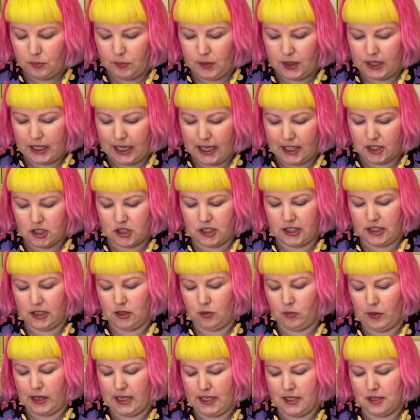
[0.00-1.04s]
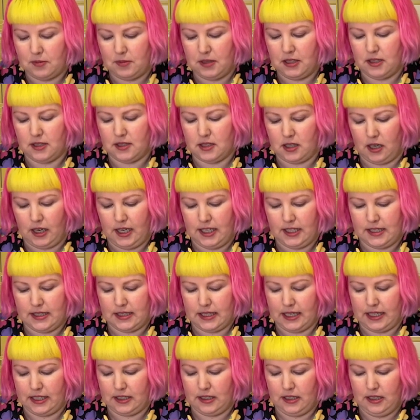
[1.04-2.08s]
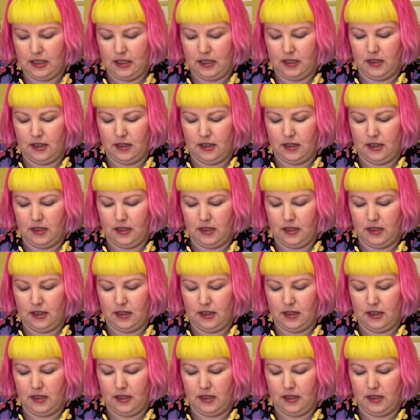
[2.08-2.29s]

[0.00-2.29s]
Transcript: but actually the way it's been designed is that